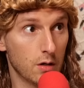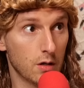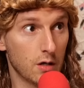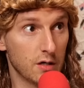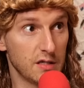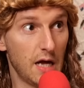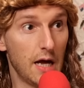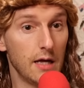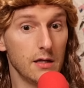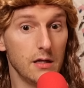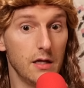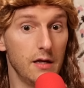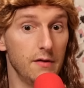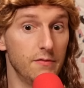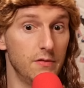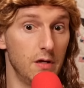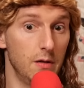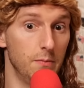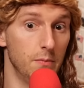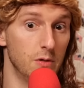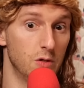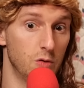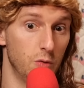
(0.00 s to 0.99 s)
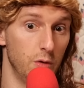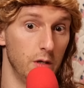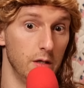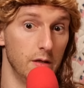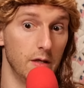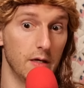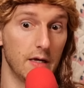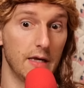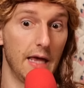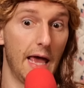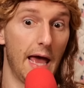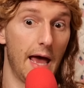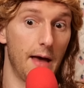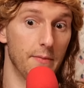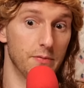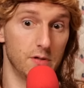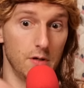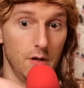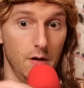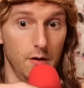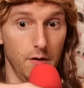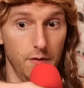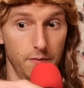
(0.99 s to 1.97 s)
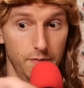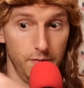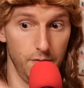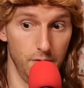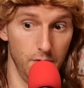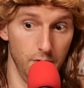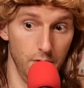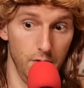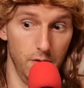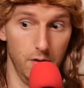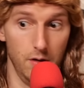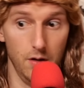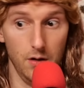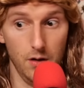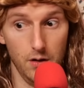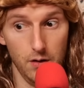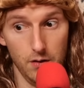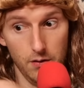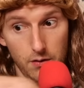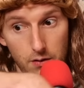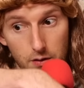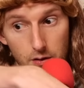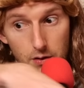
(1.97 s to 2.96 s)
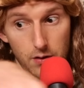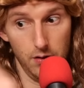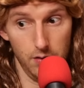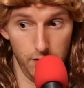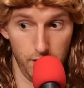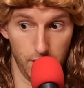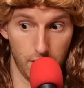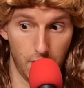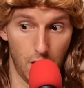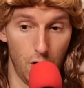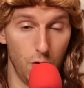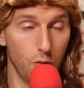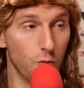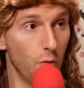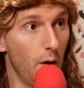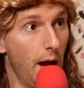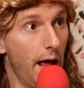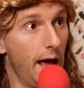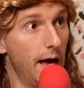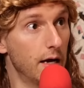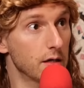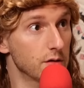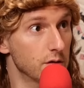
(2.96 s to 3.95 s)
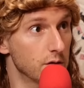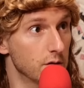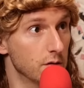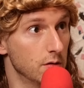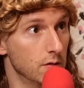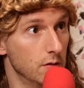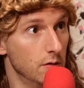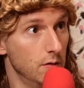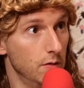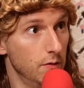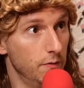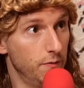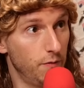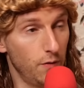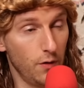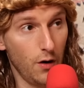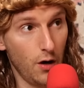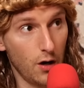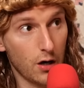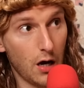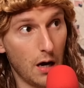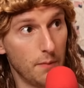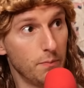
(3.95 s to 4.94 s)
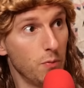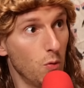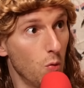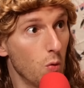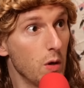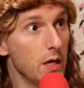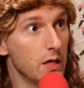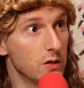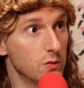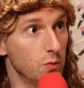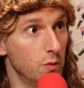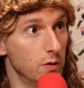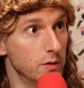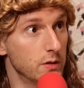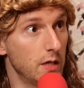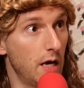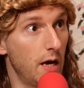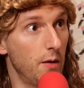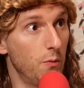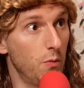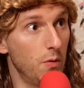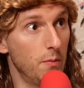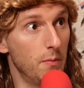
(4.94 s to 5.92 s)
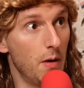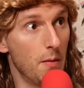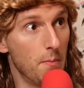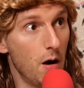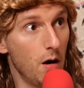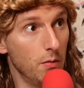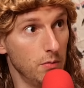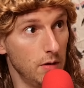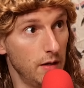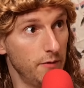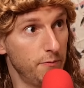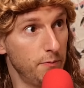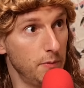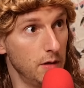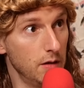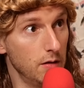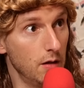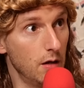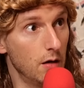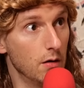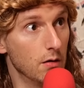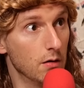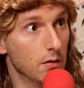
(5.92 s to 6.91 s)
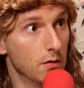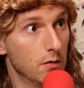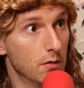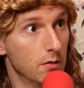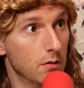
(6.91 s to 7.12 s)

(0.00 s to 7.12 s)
Because I lived in between the gaps of the the the coat racks for yeah. a couple weeks one time when my mom left me in there.